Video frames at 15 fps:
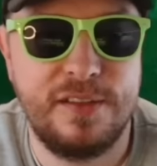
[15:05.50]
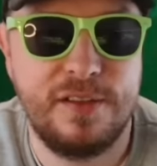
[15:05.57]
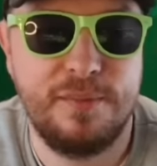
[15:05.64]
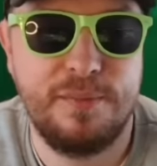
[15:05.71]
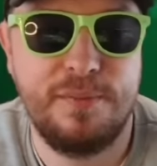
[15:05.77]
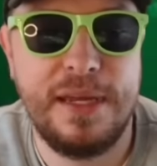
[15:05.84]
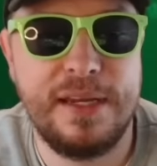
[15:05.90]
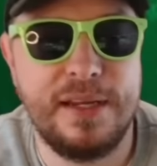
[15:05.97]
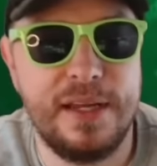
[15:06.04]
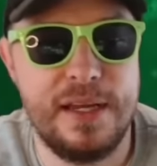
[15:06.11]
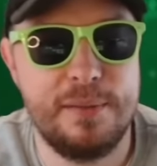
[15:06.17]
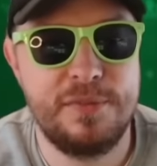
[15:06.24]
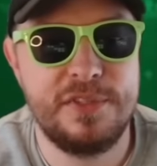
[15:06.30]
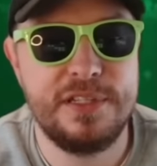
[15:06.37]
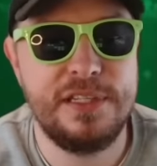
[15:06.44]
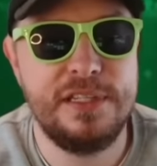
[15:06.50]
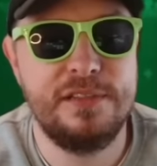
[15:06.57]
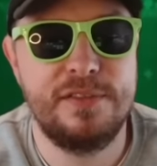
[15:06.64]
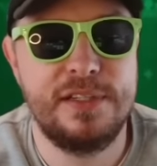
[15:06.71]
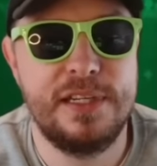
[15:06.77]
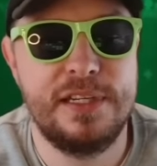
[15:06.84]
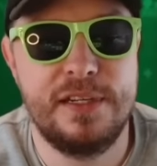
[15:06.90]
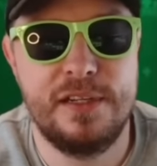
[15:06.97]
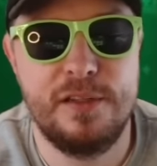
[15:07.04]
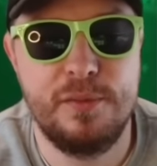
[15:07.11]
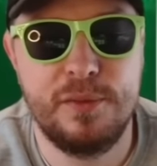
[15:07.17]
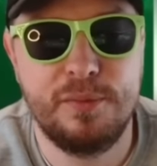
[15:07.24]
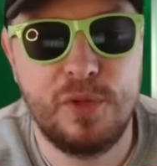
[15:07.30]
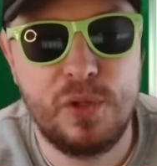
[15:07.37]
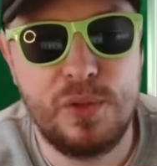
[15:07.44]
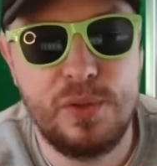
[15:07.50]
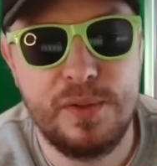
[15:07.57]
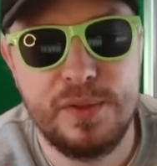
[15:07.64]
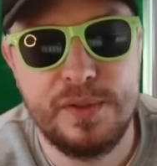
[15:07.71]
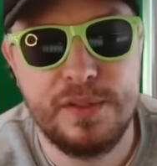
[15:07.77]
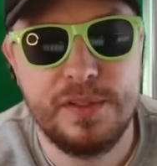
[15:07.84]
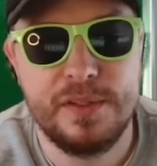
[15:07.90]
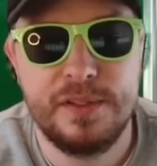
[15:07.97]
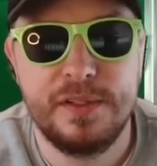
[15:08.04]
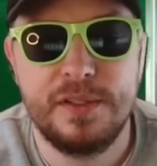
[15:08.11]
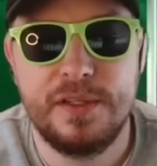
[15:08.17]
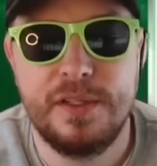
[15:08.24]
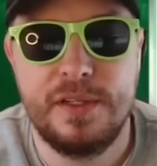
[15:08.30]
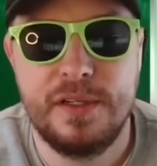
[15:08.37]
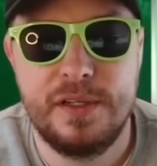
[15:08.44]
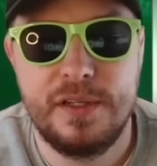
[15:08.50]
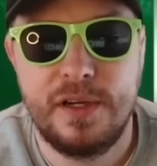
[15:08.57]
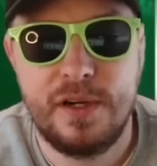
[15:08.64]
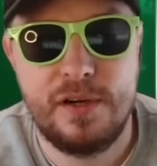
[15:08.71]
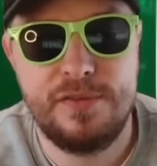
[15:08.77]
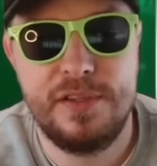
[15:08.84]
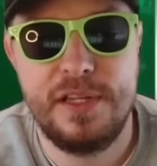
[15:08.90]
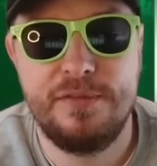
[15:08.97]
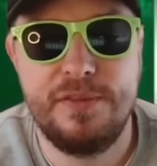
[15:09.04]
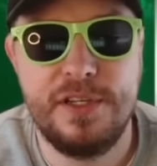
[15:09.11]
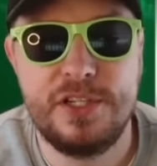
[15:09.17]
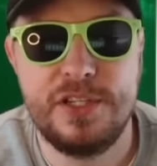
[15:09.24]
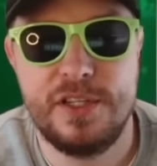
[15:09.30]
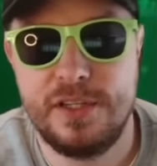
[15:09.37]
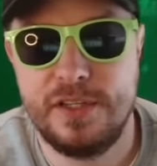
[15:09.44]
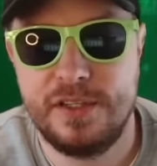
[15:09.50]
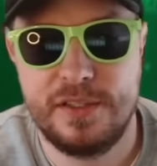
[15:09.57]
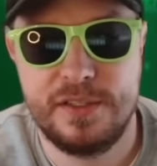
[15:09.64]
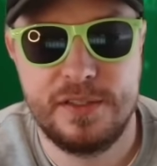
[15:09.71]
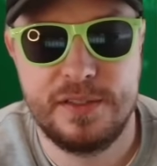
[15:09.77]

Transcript: us back up to even and a little bit more. After that feature, though.